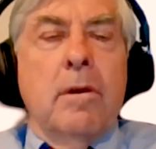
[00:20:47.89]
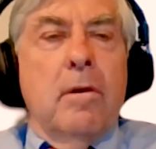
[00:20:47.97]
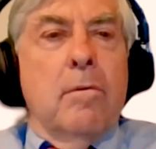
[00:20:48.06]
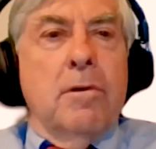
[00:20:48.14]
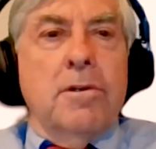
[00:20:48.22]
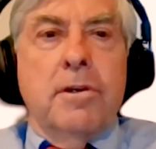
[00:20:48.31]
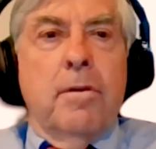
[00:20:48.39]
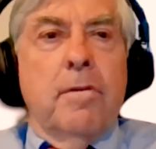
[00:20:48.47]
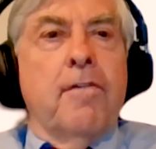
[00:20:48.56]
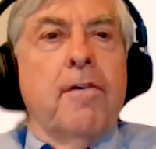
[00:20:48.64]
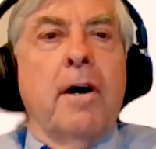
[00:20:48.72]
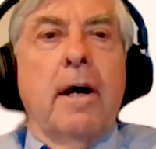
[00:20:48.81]
you know what you're
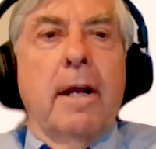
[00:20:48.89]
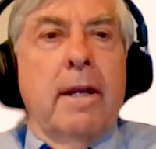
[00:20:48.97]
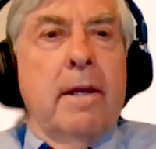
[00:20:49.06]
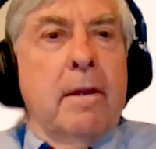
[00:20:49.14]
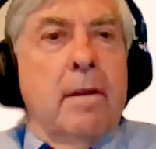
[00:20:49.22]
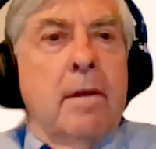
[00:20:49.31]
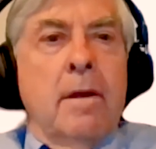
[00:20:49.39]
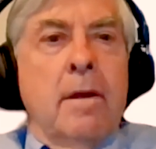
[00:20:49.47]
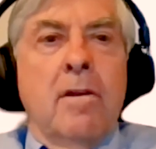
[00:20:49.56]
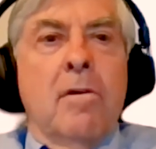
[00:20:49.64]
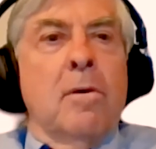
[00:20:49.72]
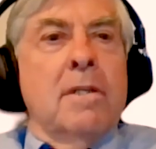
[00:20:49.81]
going to find
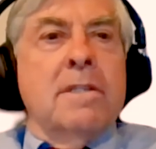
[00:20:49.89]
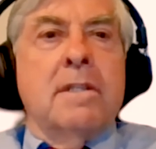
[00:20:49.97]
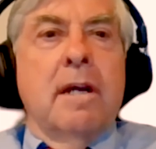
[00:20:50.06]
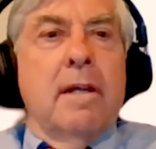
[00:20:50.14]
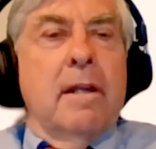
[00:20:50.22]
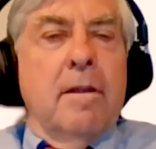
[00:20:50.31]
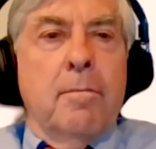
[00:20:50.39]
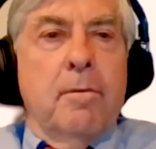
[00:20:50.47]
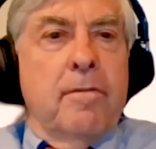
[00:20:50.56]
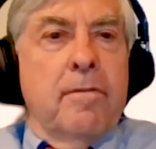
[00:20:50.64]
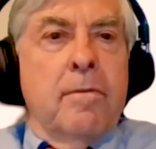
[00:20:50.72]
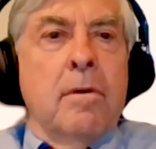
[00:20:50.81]
no one's done this
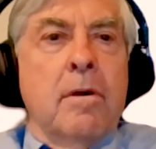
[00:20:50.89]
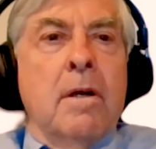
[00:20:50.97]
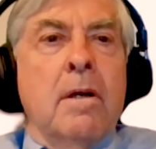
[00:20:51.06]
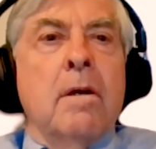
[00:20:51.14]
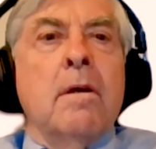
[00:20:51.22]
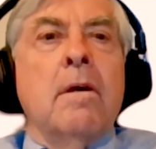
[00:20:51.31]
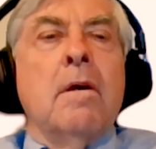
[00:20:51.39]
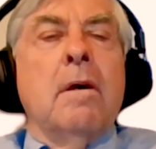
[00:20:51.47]
before